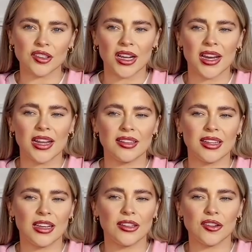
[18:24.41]
Like at
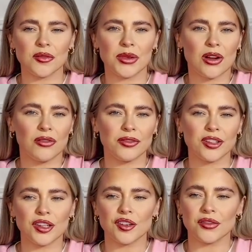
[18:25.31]
18, you should be
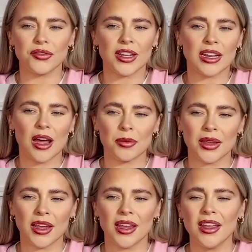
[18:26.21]
confident, you should feel
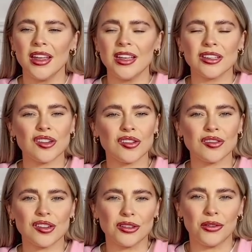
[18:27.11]
happy, you should
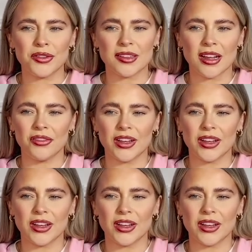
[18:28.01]
just love yourself.